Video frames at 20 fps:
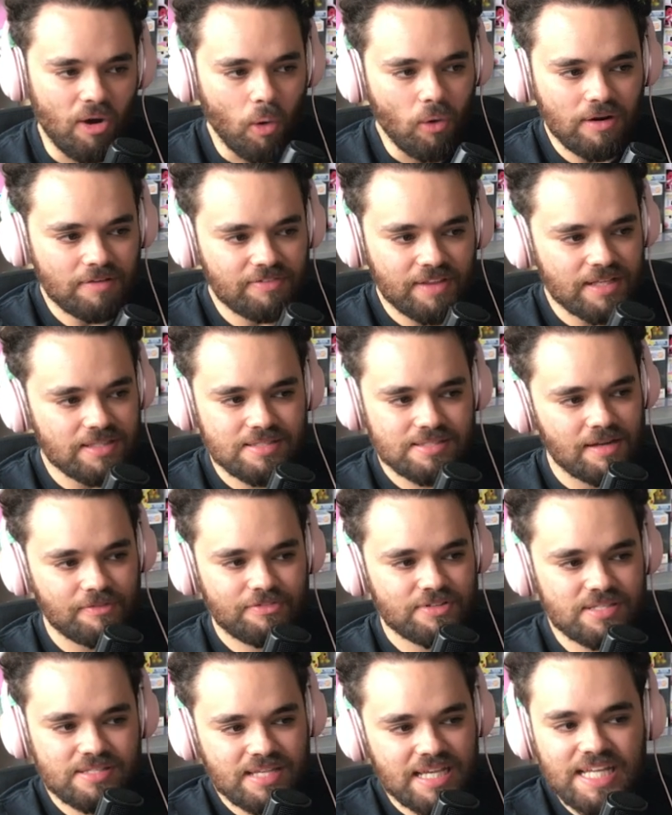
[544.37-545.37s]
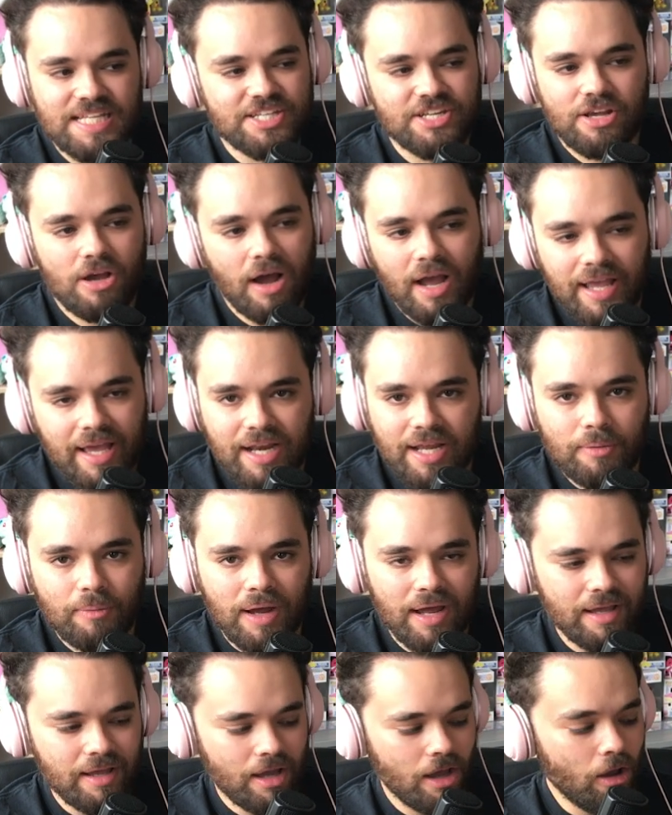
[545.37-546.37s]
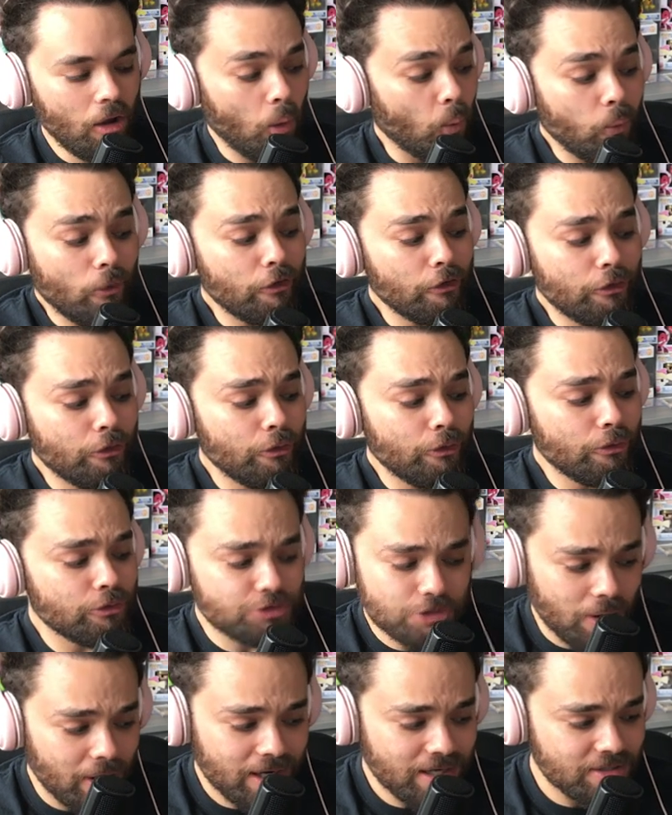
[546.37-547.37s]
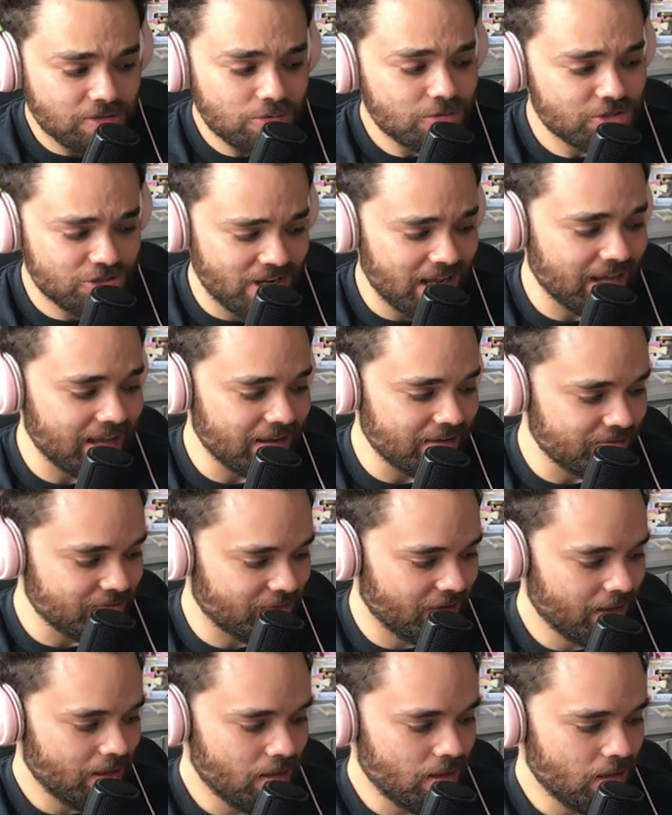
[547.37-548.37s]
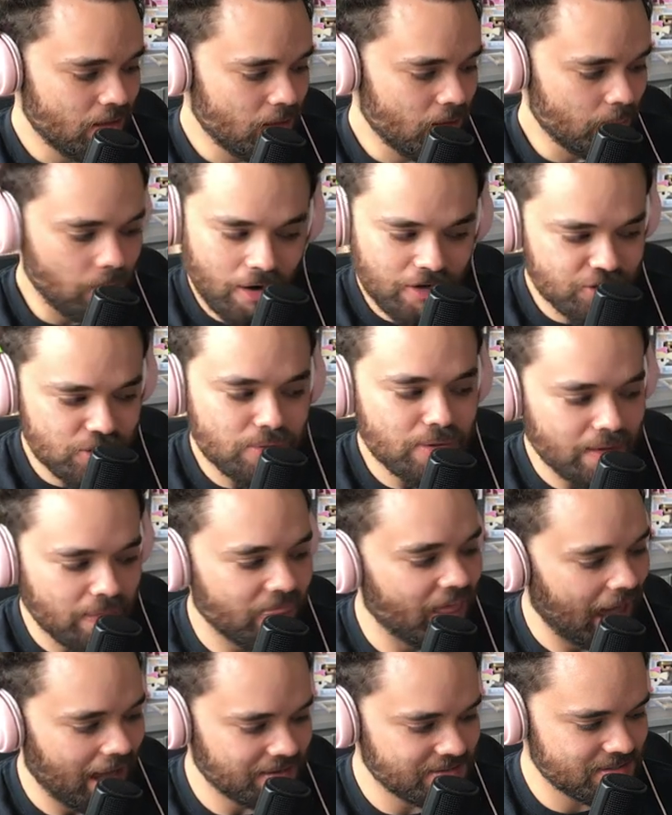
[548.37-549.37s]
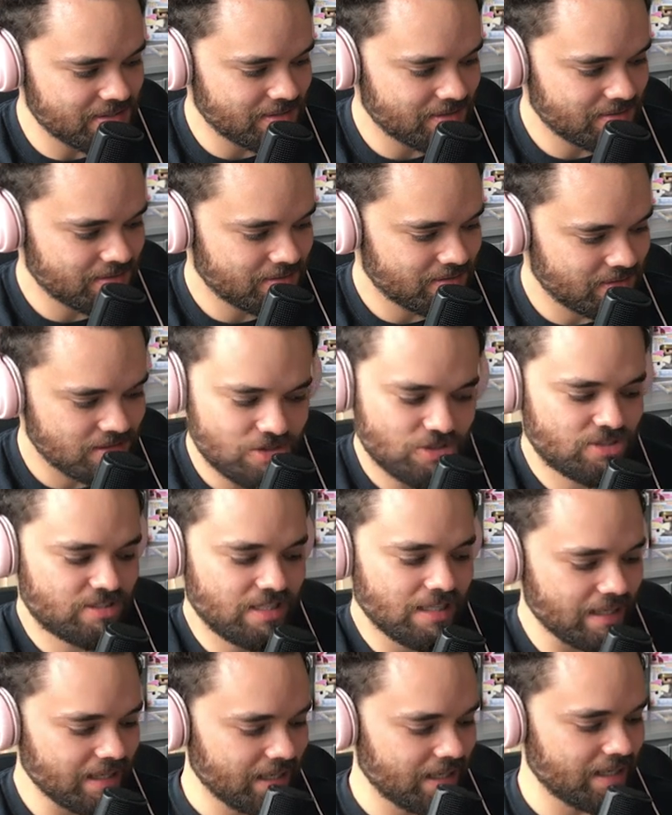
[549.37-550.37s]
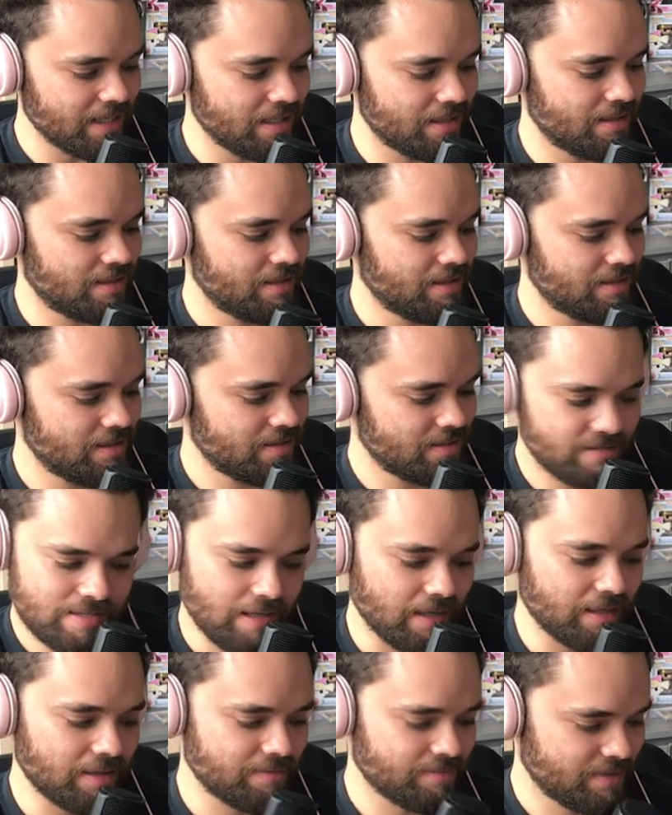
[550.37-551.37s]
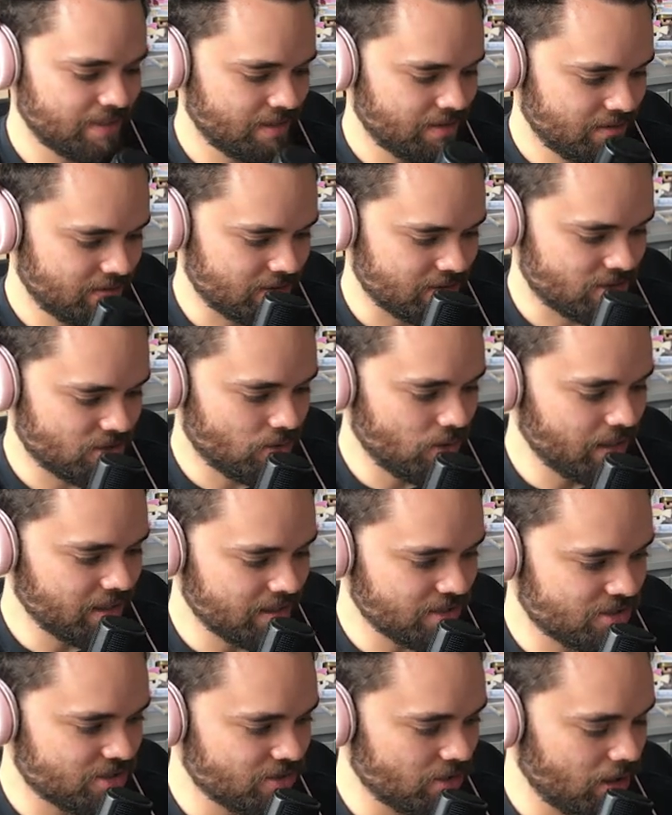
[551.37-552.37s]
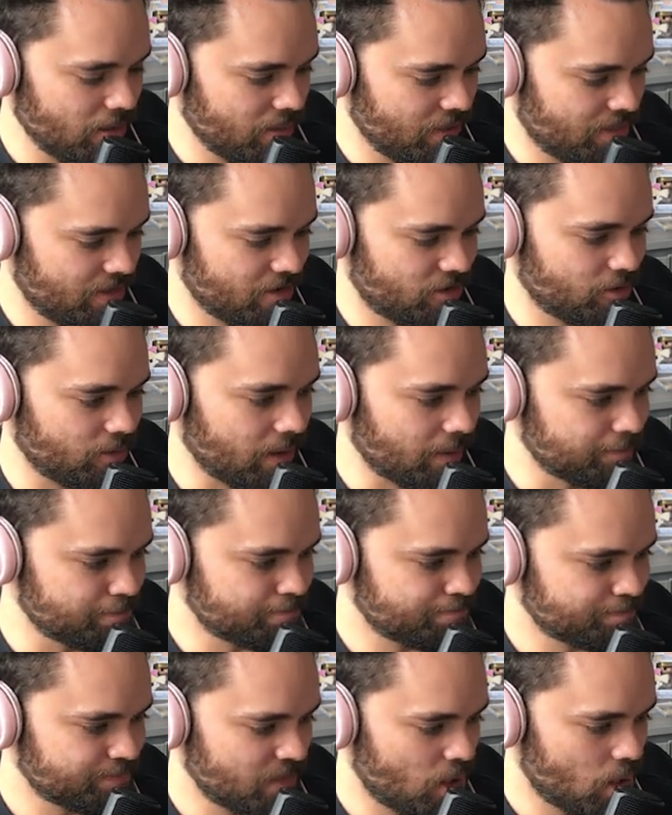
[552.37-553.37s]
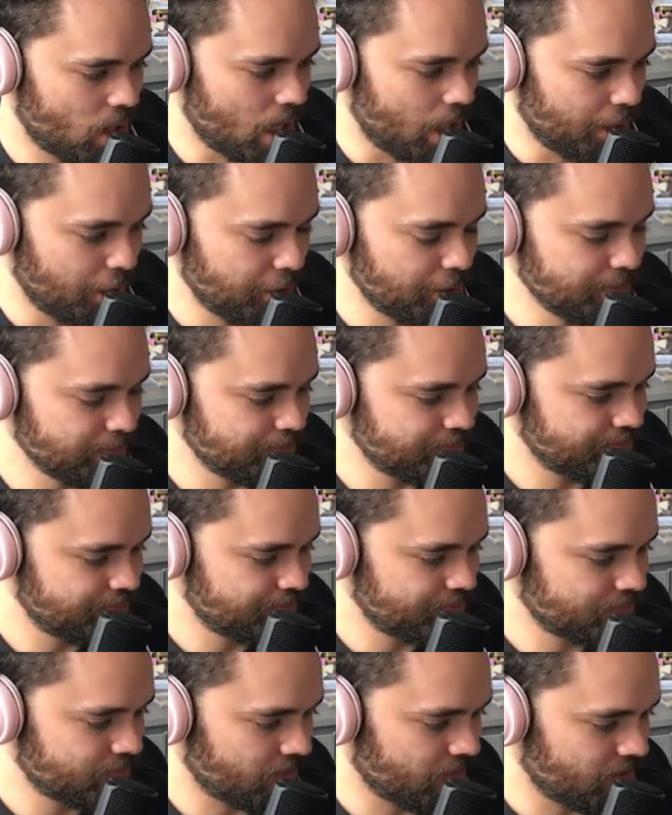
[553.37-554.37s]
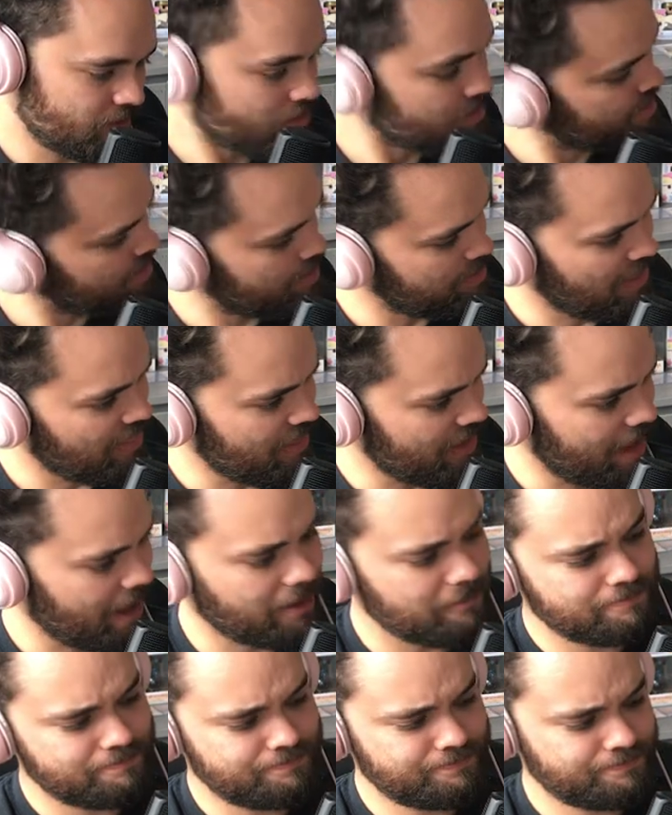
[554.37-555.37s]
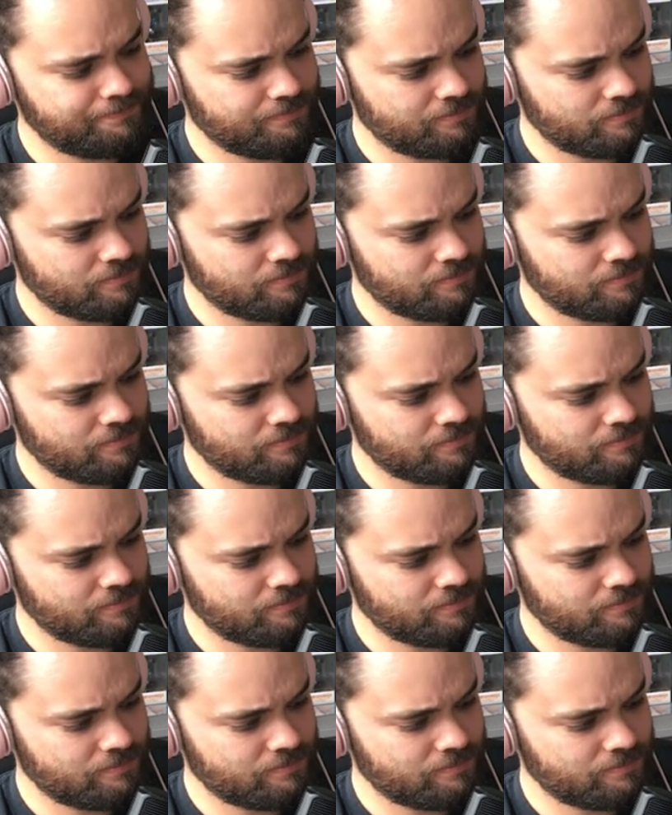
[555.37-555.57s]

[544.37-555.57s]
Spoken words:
All of that stuff is CGI anyway. What are you trying to achieve by doing that? Silly, silly. The squat is strong with this one. Car. We'll see about that.